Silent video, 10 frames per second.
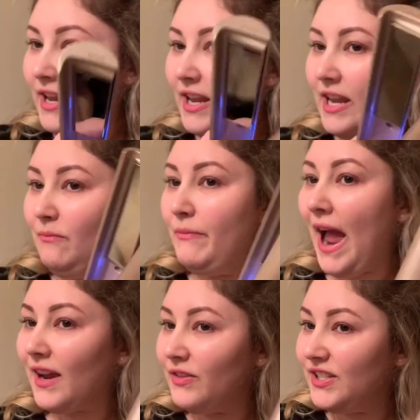in
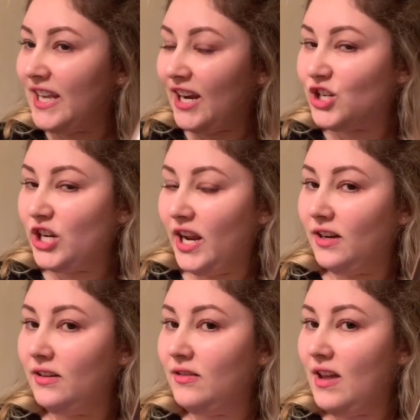back of the
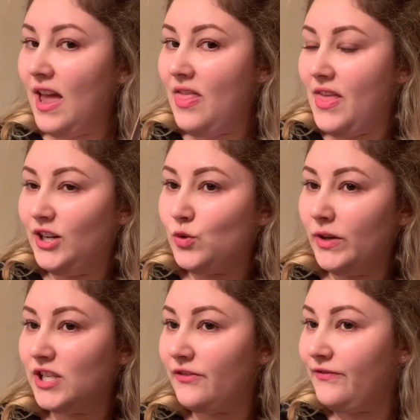section, and then
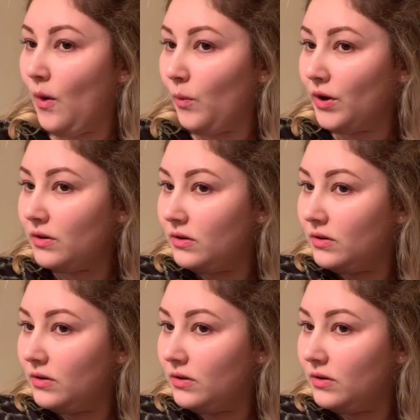twist forward.